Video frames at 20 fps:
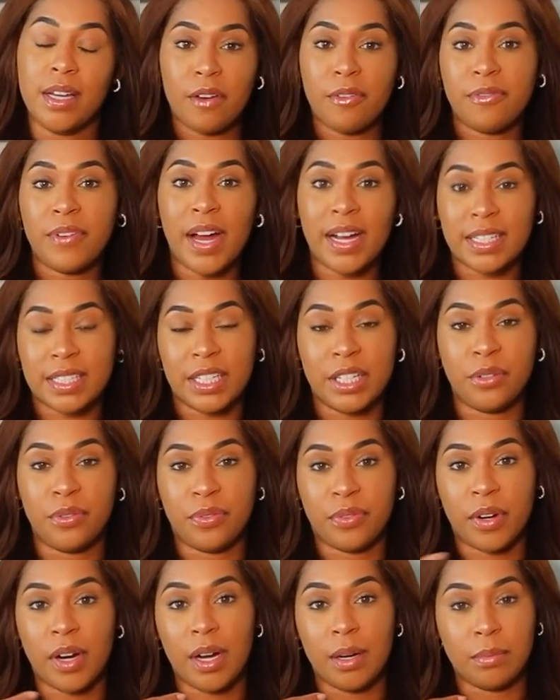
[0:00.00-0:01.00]
affected
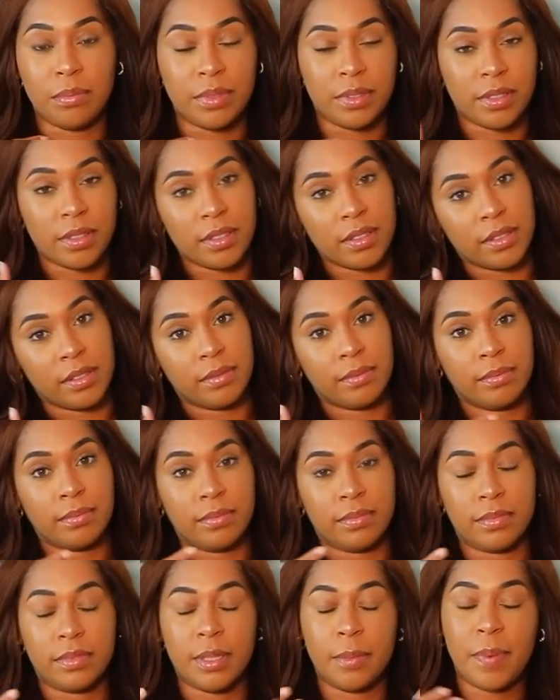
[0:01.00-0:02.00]
from
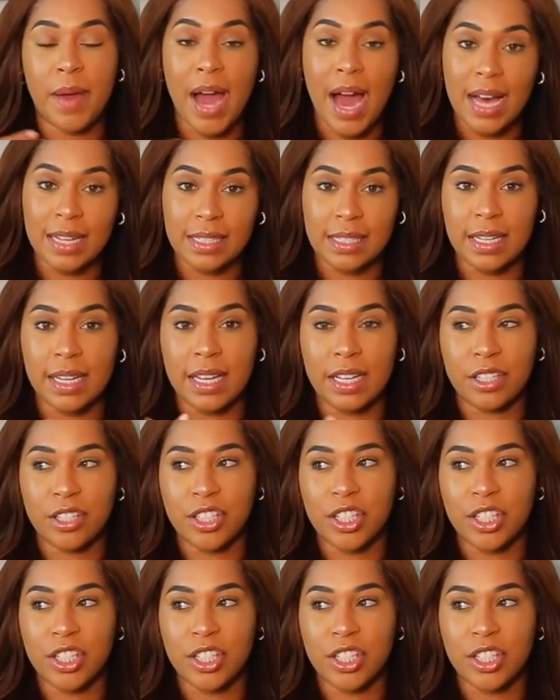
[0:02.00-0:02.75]
the passing.